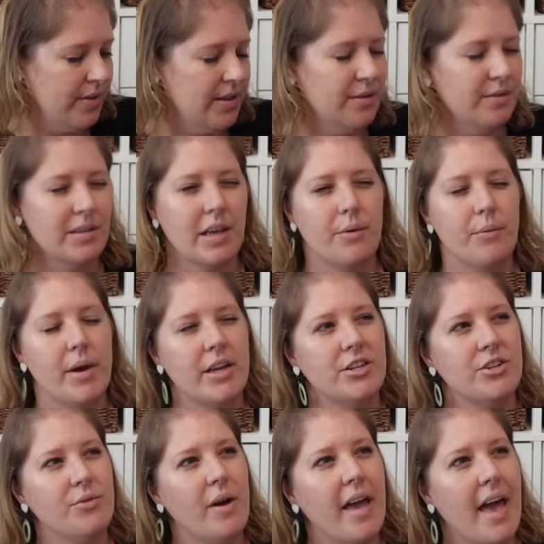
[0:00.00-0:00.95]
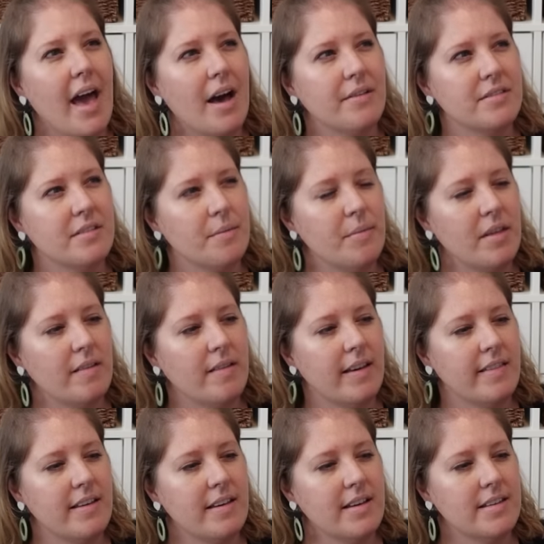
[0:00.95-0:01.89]
And then I was like, wait, do I have something
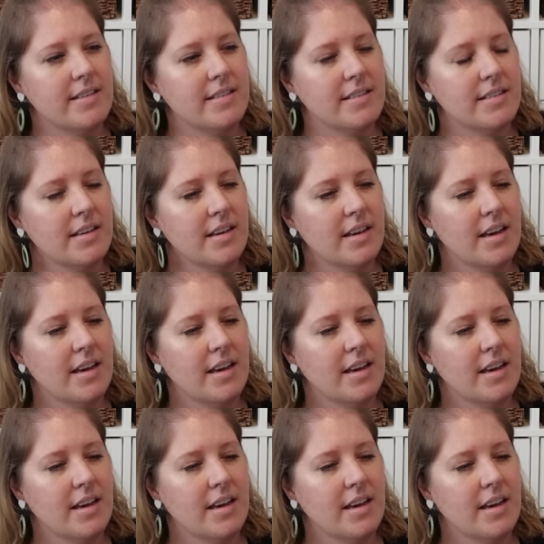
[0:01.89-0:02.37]
like this?